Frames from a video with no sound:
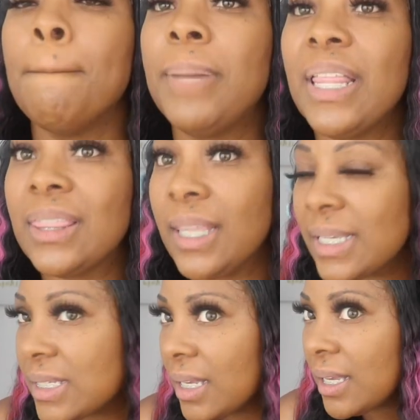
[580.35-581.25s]
But
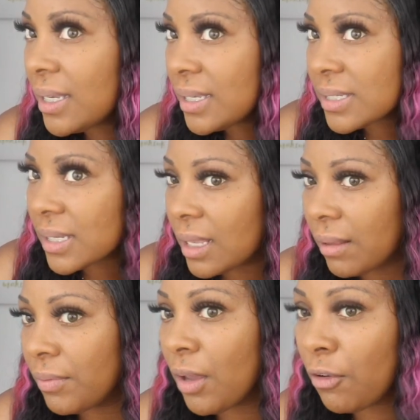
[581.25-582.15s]
this is
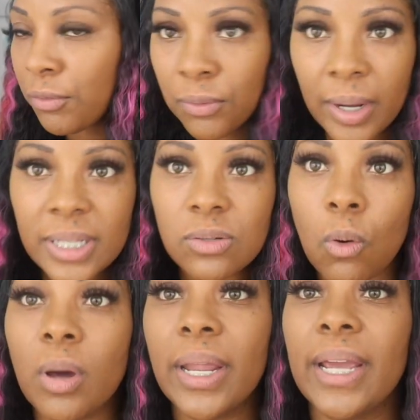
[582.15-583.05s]
the front,
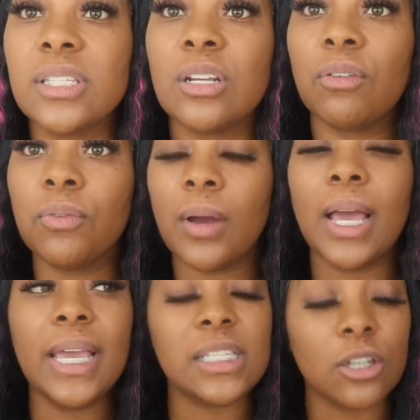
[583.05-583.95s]
all the hair to the front.
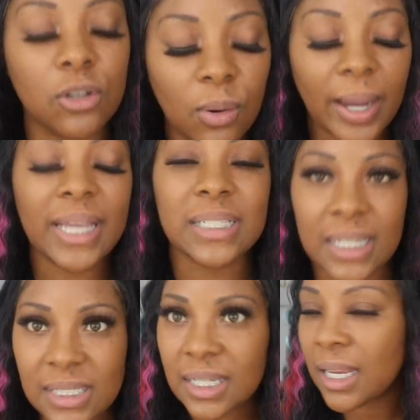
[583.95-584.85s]
It's a great
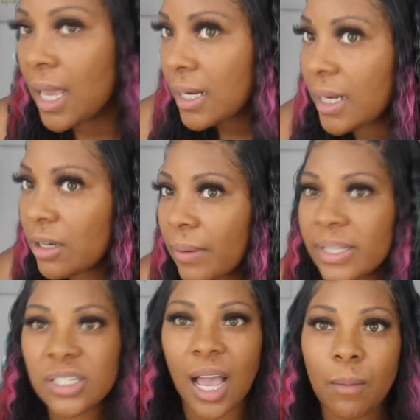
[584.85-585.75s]
density. They did a
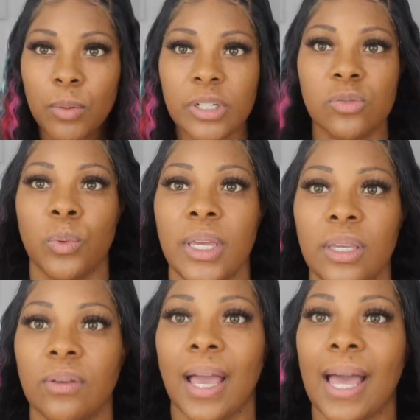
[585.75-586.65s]
great job on this
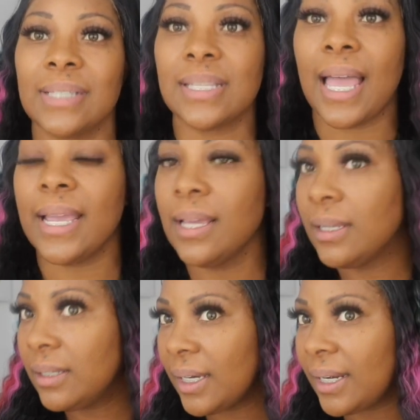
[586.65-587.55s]
wig, you guys. Like,
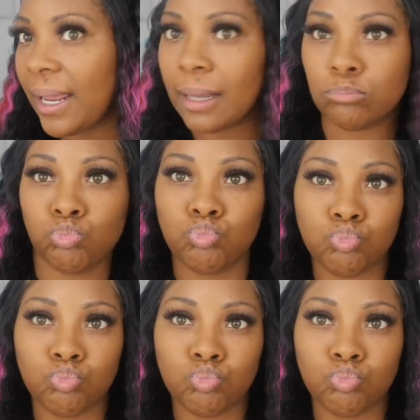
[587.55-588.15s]
look at that.